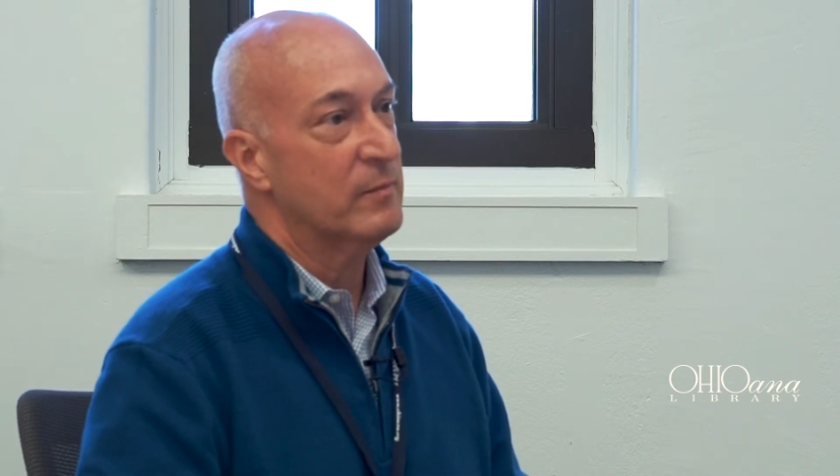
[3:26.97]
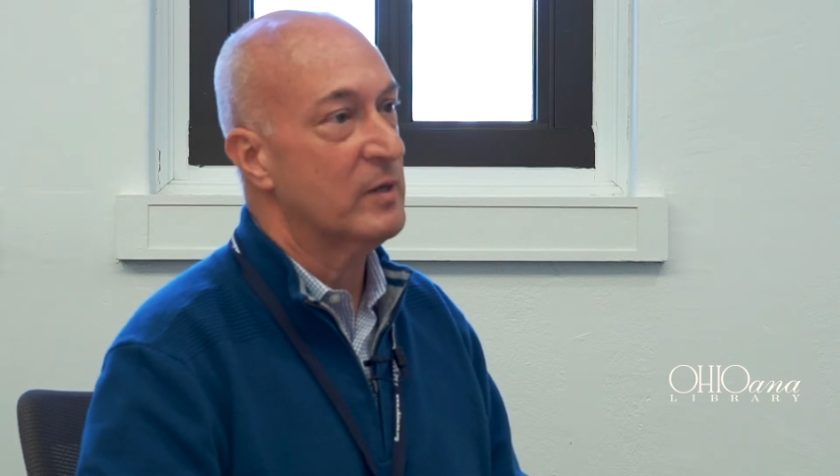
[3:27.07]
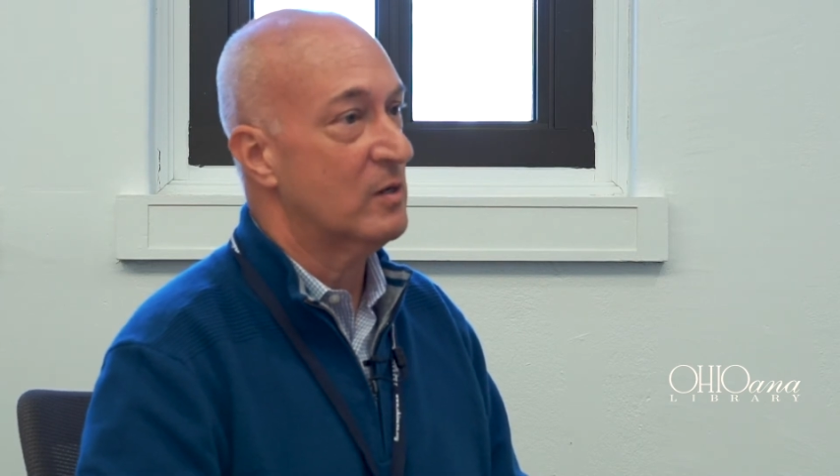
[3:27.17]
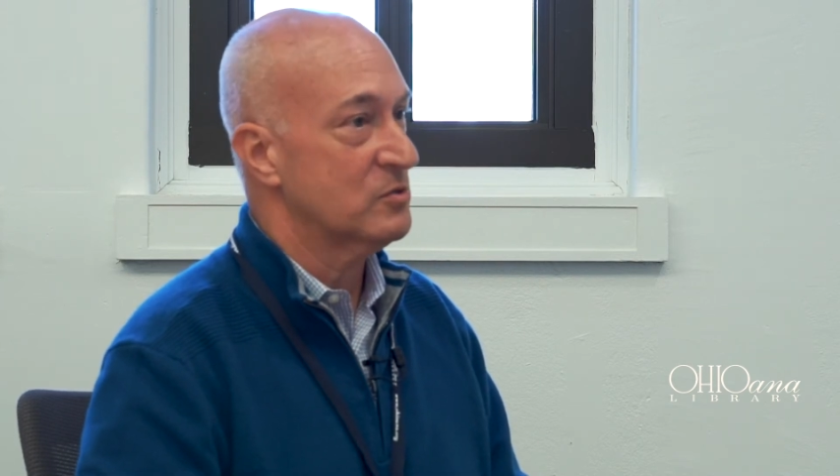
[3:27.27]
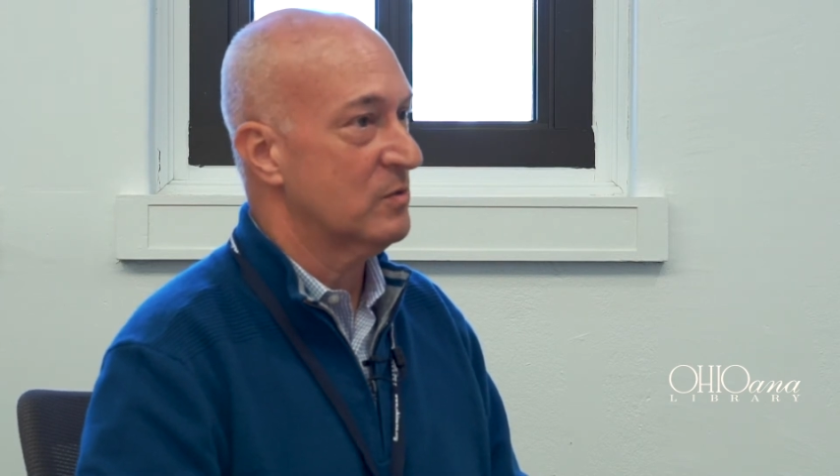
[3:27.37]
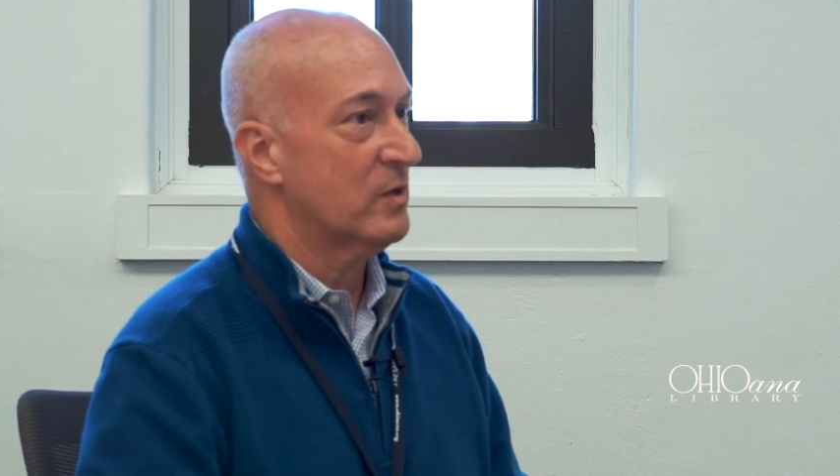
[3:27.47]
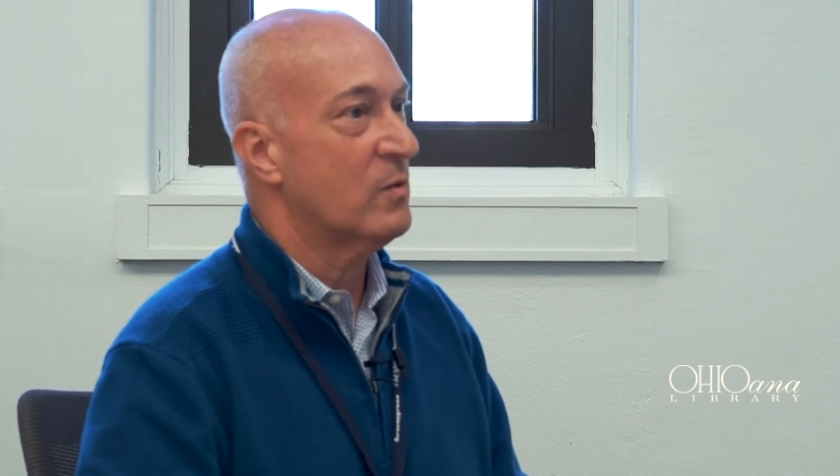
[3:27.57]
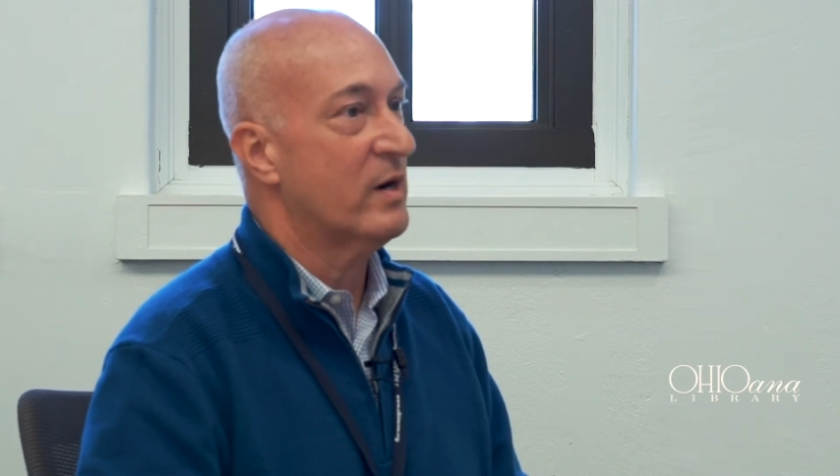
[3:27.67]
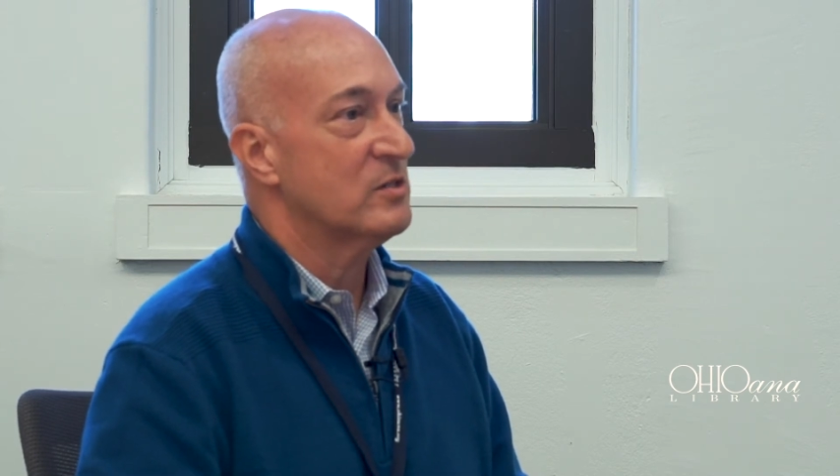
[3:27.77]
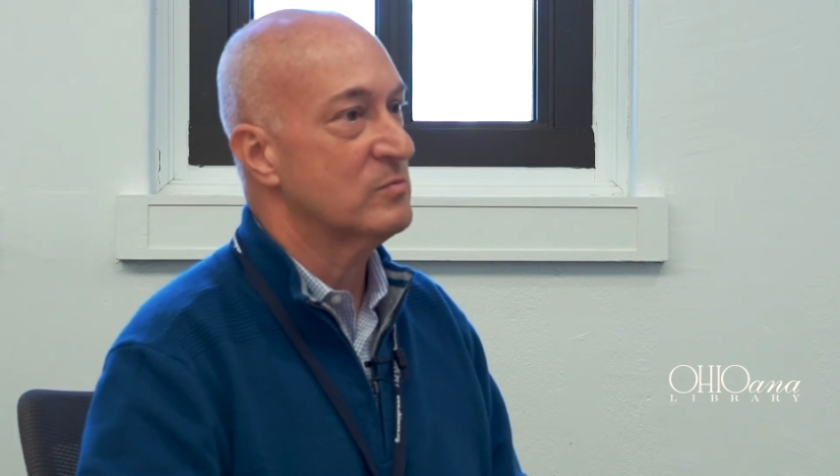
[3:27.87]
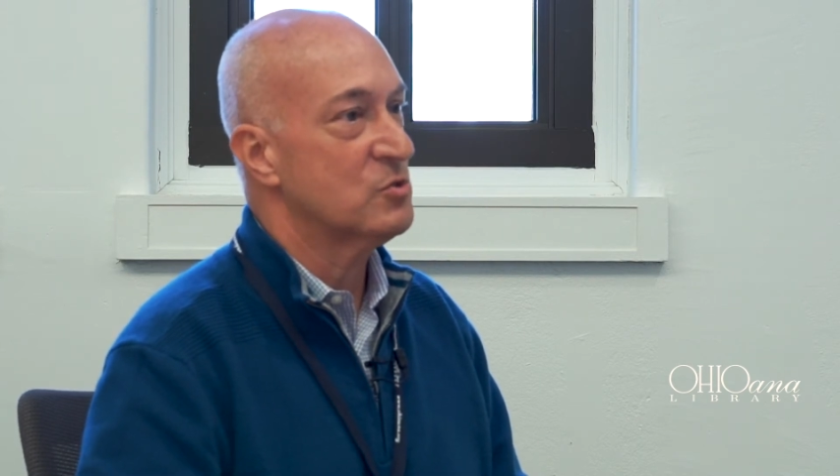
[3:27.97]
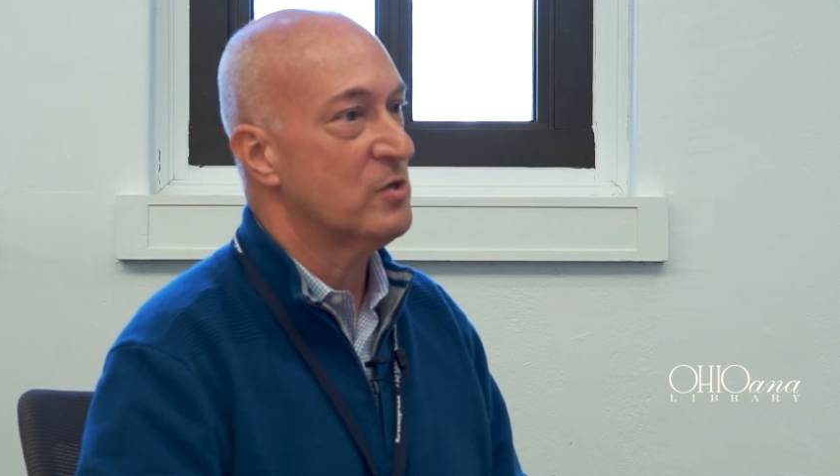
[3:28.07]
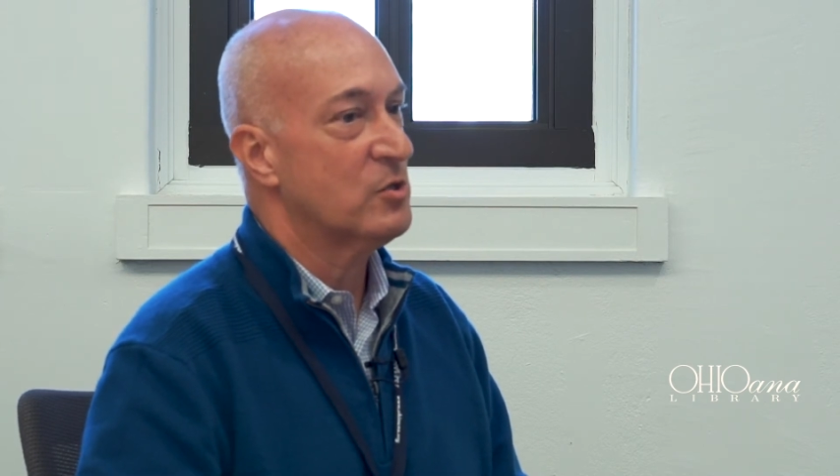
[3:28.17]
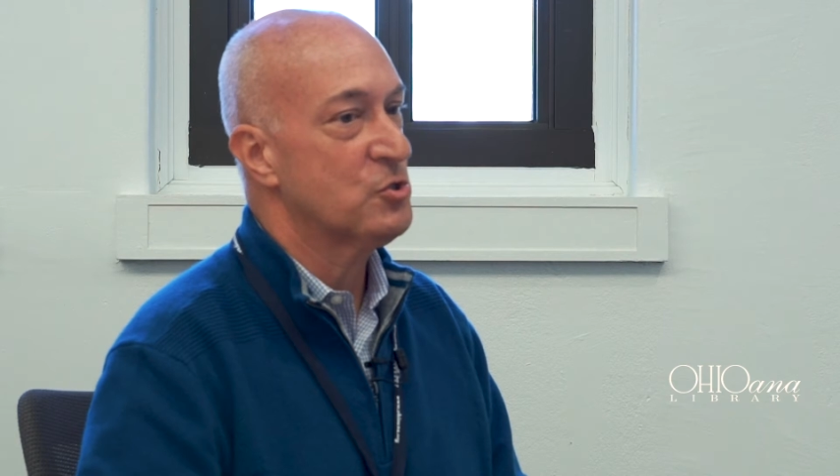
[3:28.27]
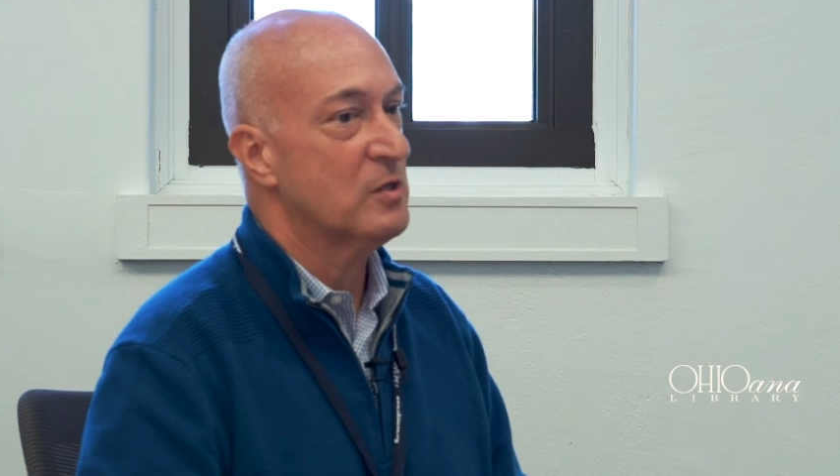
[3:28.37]
but also requires some
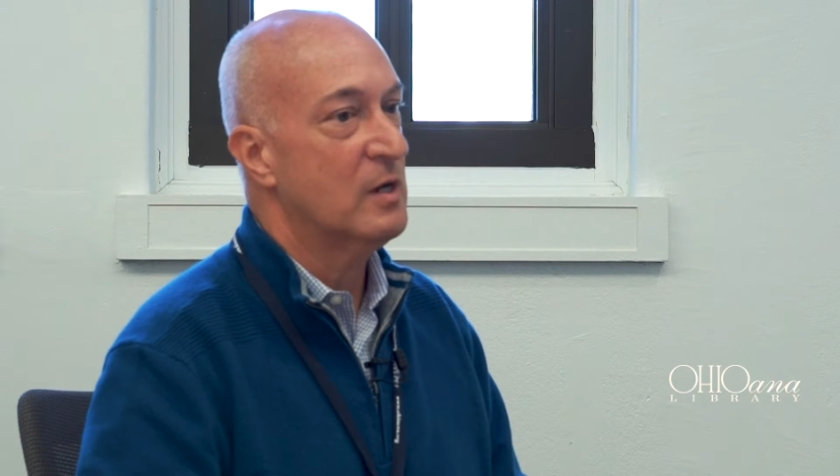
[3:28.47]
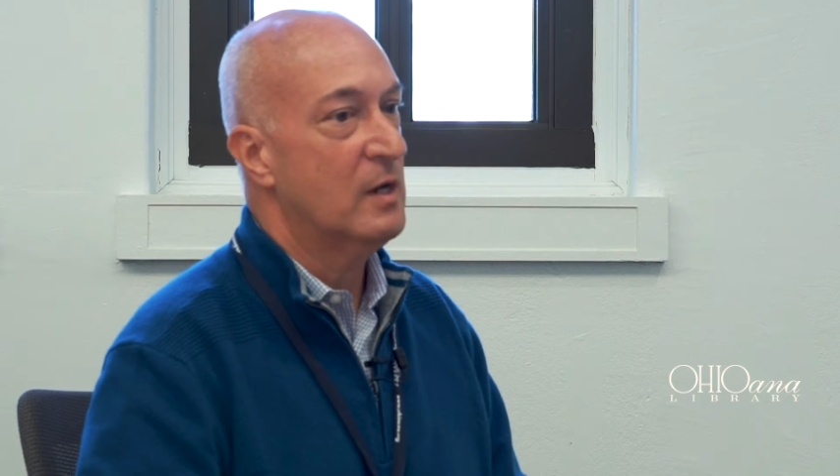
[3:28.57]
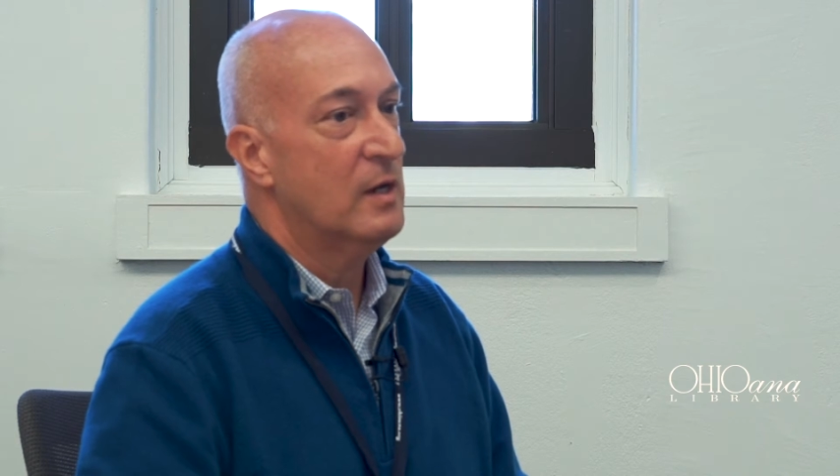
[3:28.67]
structure,